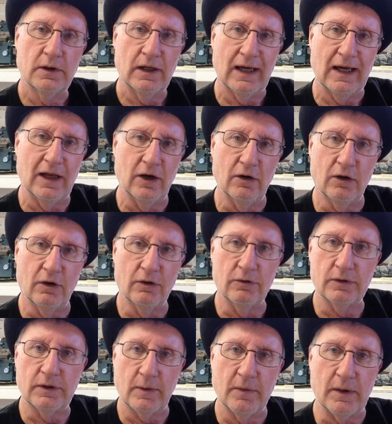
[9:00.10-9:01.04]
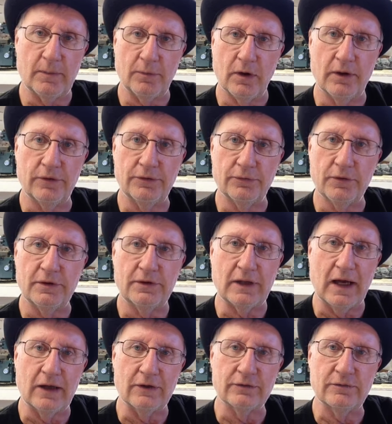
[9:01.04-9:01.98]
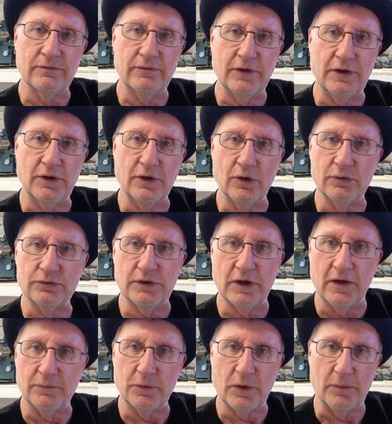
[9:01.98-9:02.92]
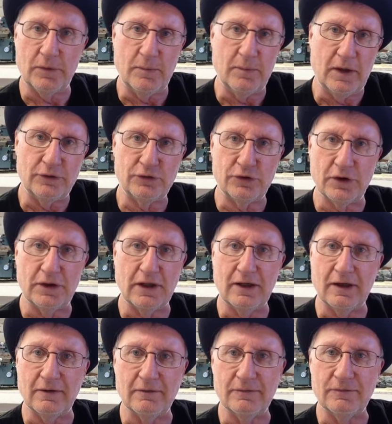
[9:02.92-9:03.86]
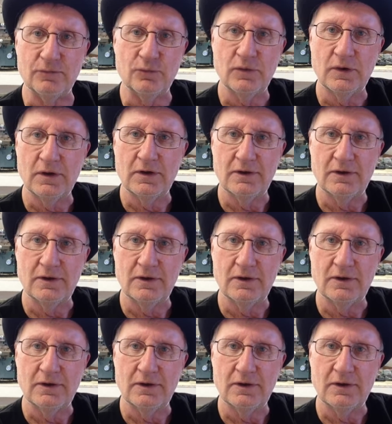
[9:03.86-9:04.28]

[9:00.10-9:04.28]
I don't know, coming up on 3,000 videos, and I've probably mentioned it, and